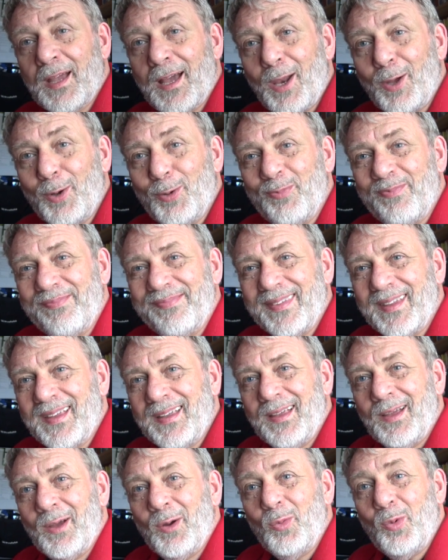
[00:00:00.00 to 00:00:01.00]
Hello, oh,
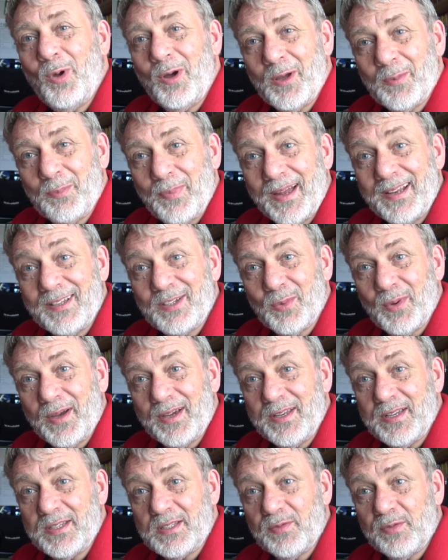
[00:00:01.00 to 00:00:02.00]
welcome back to
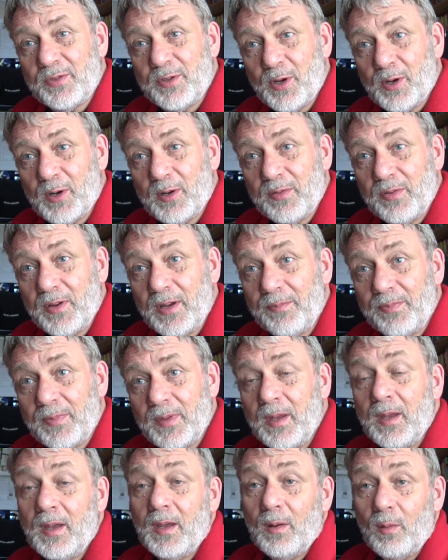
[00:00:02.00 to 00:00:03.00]
Ideas in Photography.
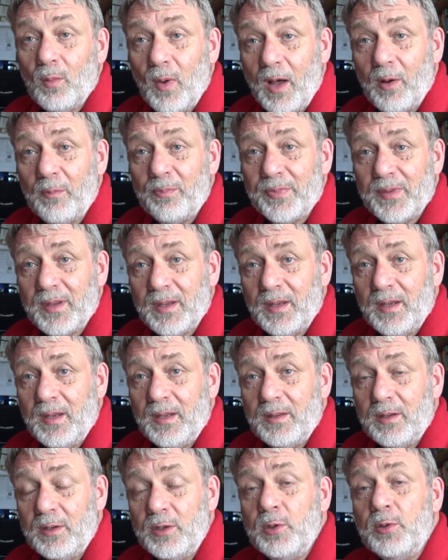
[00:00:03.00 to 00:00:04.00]
Well,
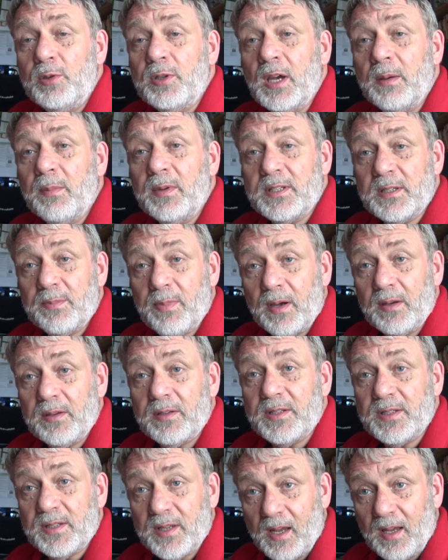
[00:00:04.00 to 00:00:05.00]
the new term is about
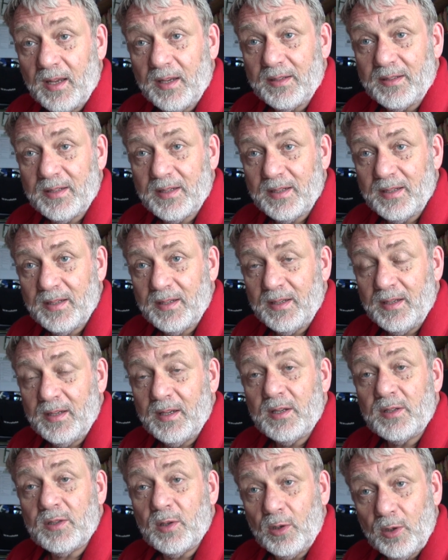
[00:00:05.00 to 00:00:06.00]
to start,
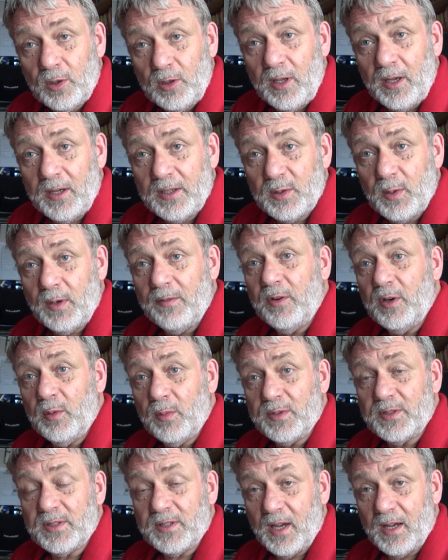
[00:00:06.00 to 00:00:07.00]
so good luck to
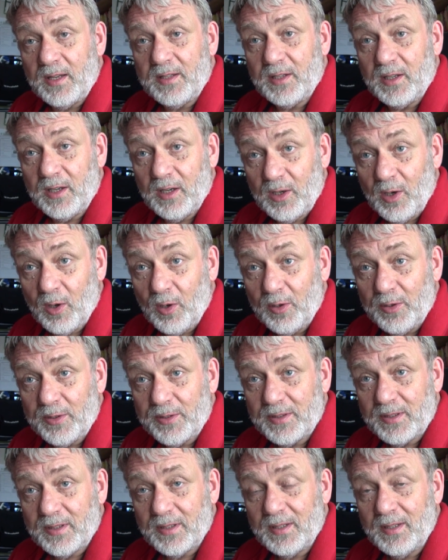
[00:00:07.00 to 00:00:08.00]
everyone starting a
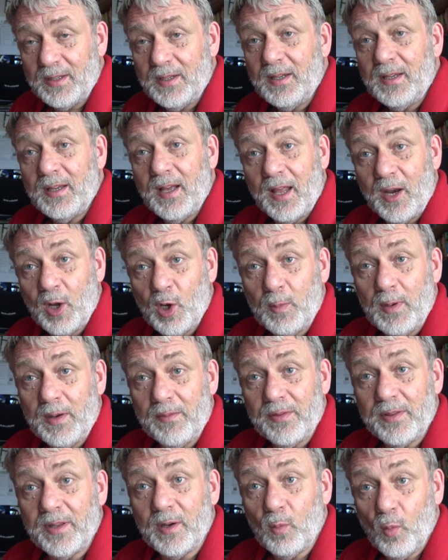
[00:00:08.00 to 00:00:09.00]
course and hope
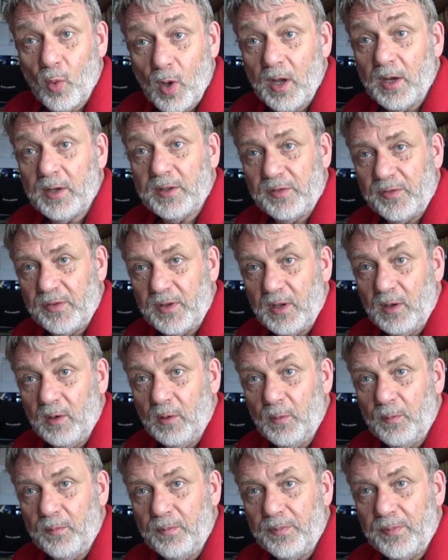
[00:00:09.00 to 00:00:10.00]
everything works for you.